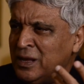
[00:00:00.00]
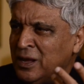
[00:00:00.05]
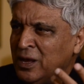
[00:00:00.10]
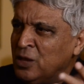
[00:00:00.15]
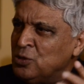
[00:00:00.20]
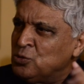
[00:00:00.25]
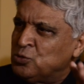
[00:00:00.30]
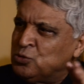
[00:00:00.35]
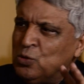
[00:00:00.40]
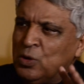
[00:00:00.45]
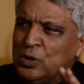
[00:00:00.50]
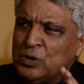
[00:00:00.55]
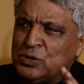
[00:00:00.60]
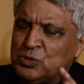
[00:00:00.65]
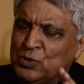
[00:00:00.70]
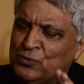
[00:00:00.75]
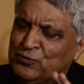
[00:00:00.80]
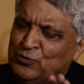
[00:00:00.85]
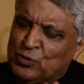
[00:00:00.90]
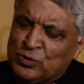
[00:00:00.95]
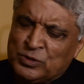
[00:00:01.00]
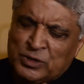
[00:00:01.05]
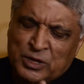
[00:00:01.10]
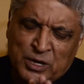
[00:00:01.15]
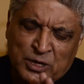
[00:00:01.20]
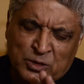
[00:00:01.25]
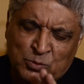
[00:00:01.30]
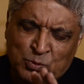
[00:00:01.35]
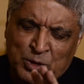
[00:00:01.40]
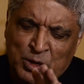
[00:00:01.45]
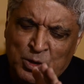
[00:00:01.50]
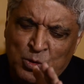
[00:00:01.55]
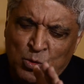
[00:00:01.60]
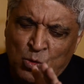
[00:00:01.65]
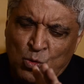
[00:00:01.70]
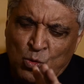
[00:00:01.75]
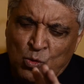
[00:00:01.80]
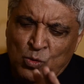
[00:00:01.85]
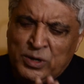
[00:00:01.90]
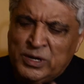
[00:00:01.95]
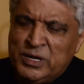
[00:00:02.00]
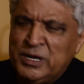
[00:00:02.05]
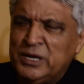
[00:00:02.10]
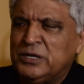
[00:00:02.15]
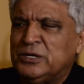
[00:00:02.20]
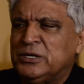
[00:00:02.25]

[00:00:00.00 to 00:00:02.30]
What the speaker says: and so on and so forth, it will only